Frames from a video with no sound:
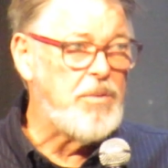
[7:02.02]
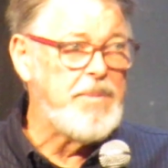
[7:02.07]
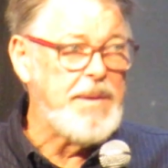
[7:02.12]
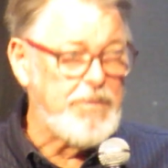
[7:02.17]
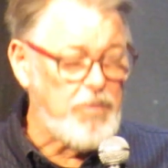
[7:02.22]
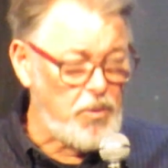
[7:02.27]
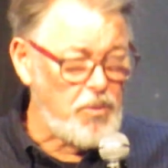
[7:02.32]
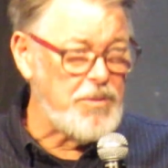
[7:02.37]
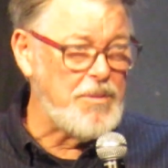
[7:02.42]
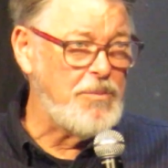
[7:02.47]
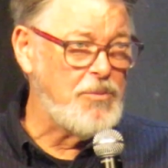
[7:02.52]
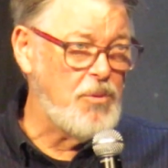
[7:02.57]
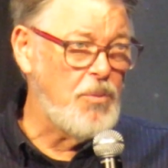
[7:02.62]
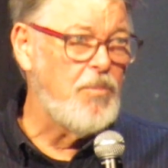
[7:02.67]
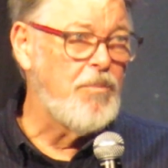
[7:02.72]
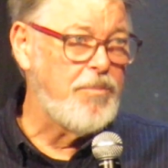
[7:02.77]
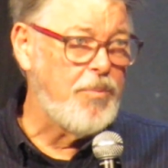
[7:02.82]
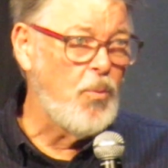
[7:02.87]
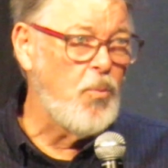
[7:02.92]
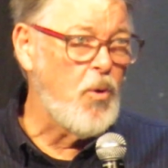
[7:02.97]
where people were
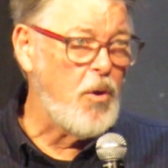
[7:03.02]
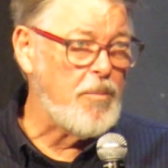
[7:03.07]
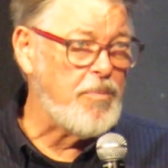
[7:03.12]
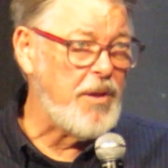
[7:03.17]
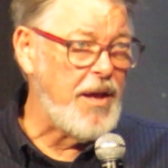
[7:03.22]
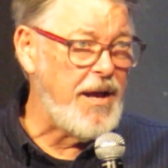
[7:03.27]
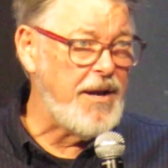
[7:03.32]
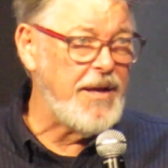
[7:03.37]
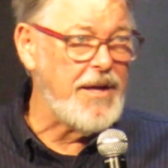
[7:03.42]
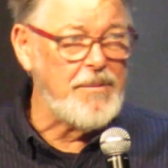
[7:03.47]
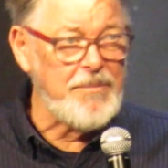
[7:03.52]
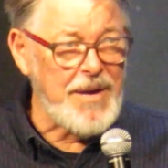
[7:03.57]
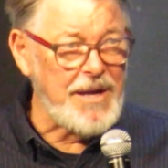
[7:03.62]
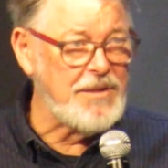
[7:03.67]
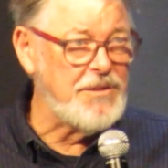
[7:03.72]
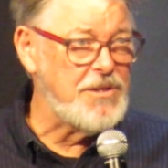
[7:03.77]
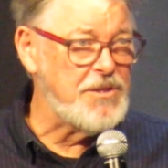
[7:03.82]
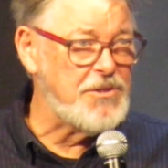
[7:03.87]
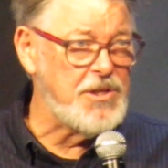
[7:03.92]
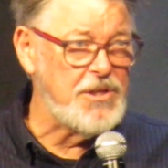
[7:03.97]
war planning and
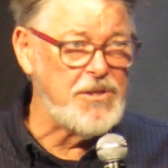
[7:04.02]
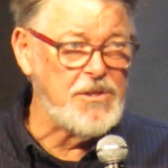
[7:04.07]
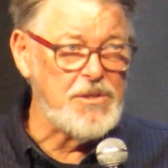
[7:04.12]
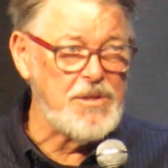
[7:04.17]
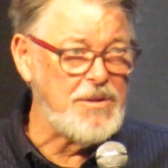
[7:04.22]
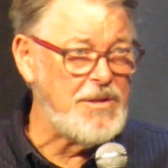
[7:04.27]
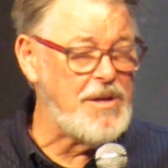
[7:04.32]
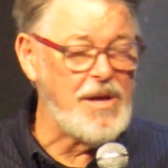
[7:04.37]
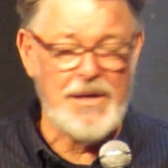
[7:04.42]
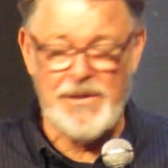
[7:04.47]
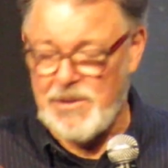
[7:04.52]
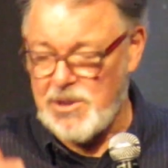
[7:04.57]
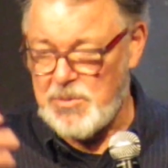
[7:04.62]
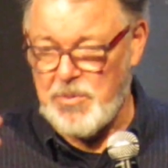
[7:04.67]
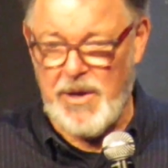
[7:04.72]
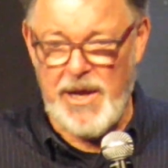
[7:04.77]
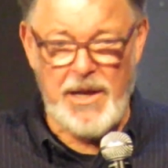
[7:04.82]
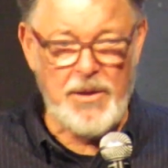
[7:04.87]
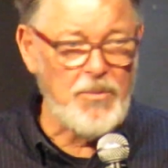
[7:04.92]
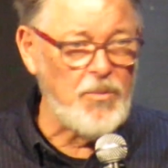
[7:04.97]
making decisions and
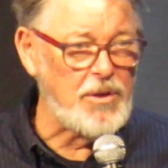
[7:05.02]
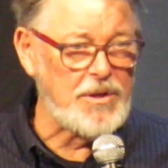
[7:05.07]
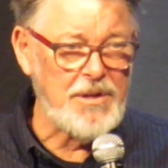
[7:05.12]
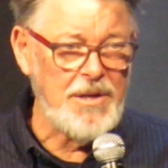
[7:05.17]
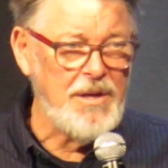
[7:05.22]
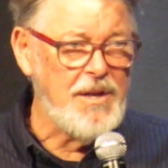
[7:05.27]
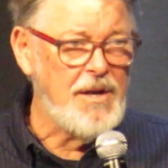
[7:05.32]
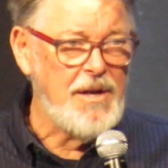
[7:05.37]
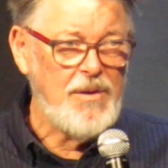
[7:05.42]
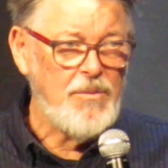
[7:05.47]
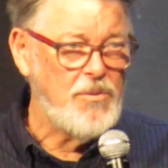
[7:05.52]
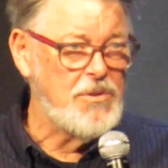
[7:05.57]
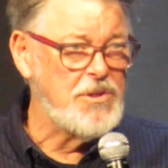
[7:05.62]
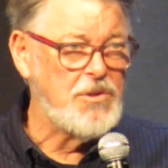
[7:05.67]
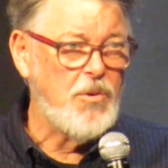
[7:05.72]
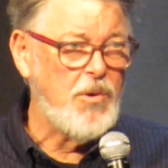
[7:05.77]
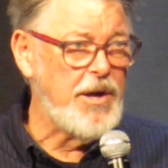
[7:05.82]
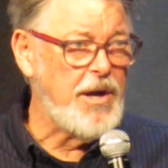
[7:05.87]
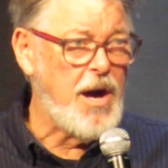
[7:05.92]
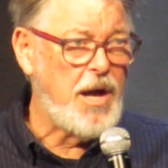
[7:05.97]
explaining what was
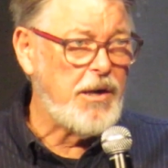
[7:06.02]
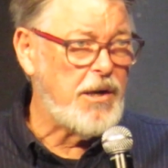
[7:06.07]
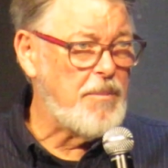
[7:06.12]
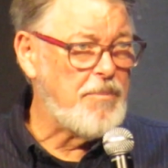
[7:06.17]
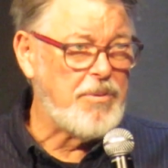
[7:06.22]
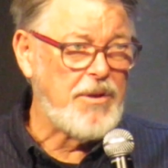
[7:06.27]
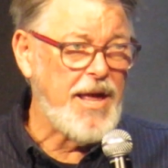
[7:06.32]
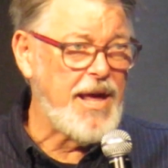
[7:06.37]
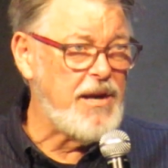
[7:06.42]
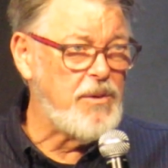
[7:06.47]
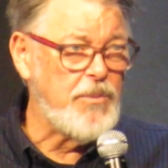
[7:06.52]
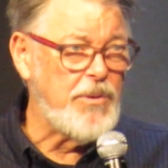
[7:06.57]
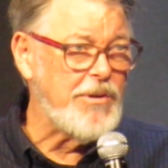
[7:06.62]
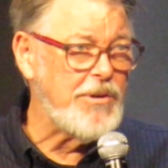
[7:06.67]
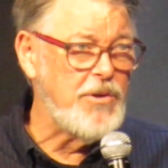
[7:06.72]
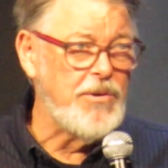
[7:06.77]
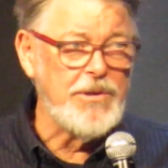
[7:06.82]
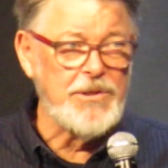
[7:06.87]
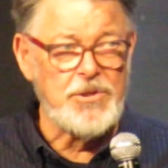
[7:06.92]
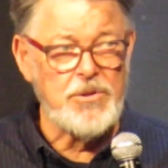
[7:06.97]
going on the planet we
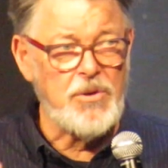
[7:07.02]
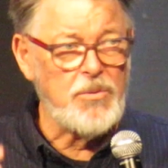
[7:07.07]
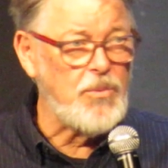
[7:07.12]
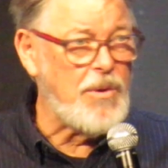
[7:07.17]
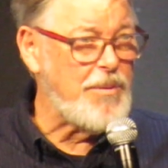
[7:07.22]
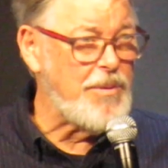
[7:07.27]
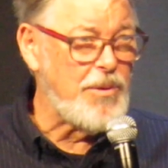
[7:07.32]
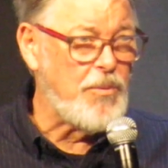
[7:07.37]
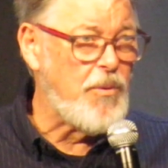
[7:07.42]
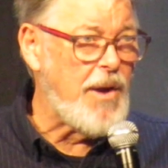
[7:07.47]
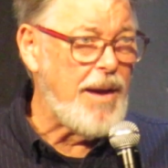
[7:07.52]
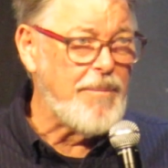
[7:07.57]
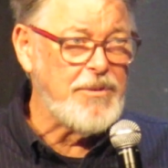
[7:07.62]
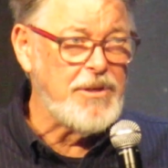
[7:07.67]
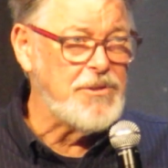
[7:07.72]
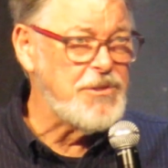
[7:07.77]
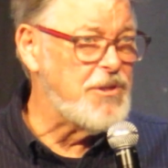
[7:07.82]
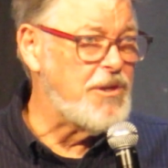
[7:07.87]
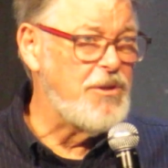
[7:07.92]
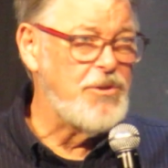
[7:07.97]
were going to and what were the
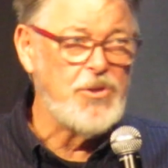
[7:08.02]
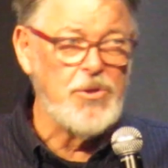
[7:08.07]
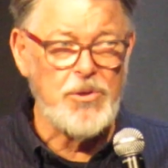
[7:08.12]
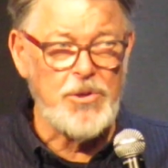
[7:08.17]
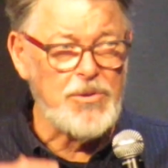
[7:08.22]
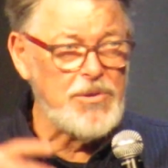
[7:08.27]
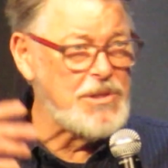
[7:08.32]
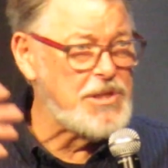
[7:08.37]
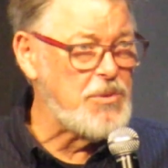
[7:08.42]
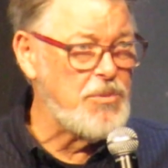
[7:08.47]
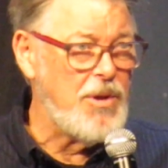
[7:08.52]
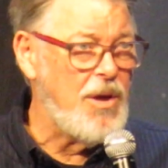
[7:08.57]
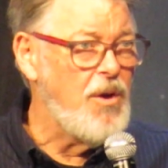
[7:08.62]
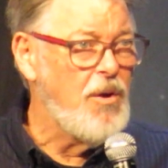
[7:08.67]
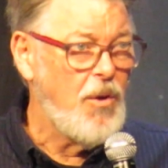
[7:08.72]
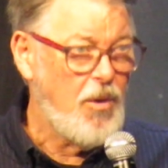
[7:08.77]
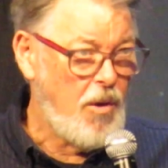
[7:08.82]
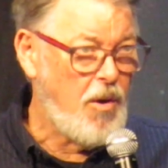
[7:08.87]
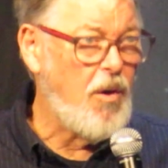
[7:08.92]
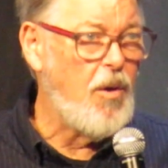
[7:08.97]
Romulans going to do to us and
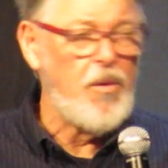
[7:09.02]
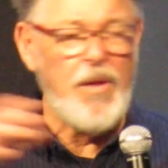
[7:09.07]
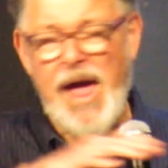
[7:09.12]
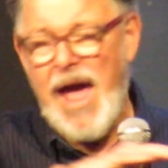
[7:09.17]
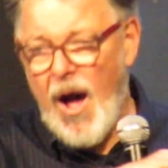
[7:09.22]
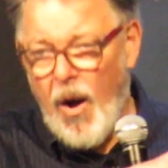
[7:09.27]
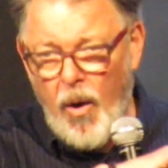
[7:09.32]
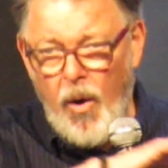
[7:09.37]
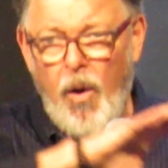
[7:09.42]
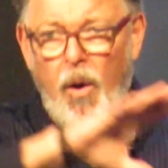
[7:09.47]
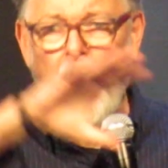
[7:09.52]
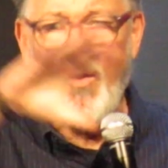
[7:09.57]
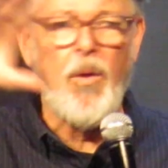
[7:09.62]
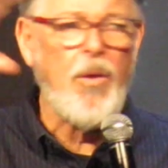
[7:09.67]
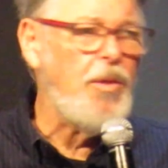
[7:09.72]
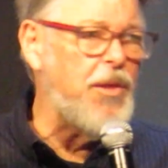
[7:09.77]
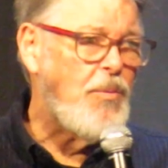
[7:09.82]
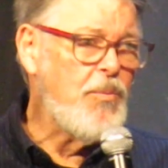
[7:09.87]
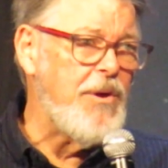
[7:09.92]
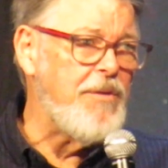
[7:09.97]

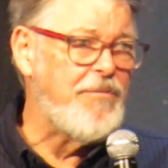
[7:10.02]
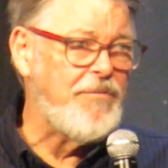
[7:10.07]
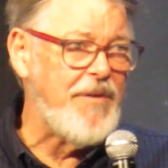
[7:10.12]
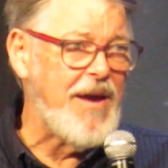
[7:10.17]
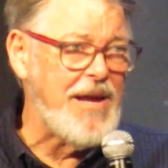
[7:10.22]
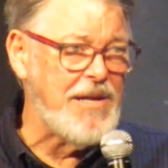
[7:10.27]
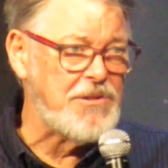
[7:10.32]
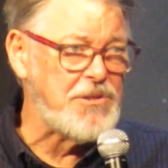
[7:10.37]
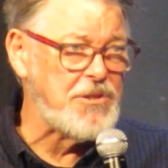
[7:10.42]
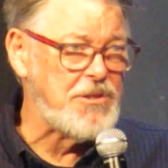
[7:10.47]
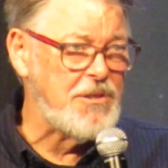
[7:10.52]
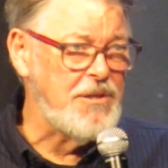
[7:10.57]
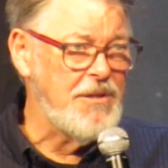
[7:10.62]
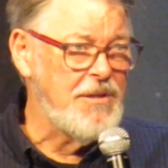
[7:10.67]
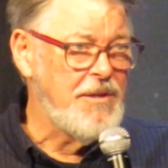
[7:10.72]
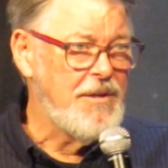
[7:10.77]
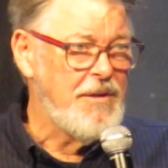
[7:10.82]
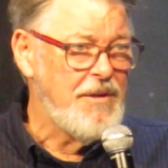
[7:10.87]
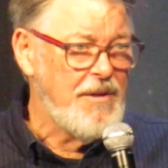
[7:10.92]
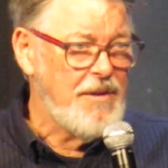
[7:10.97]
all that we faced
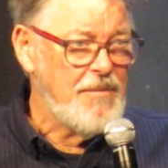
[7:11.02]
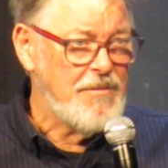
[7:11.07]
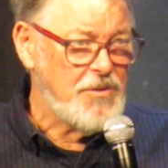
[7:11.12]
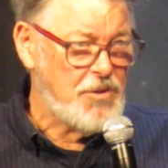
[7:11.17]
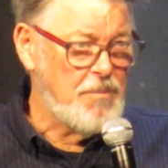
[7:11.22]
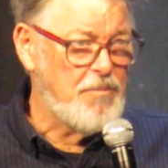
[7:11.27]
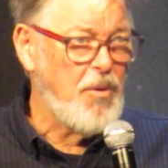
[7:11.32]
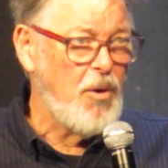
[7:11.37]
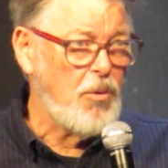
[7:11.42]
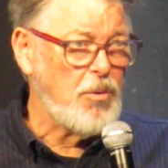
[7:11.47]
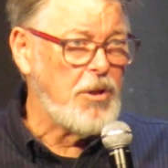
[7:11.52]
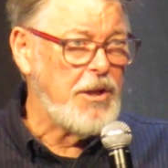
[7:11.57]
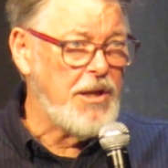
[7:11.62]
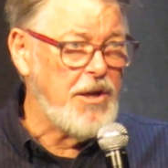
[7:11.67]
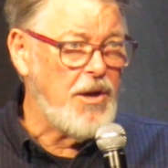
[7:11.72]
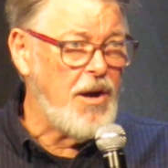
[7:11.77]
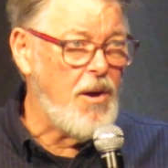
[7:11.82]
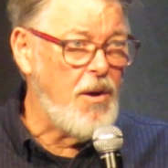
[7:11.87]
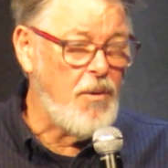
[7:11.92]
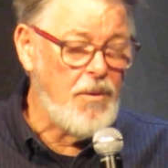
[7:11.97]
to boldly
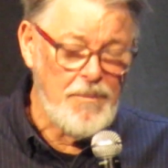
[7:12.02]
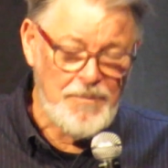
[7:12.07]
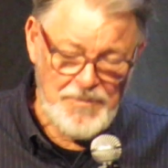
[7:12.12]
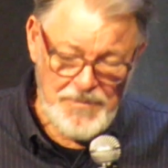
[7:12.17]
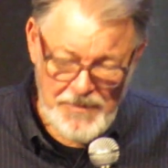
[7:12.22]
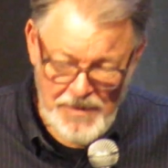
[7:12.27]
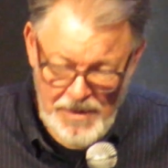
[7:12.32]
go.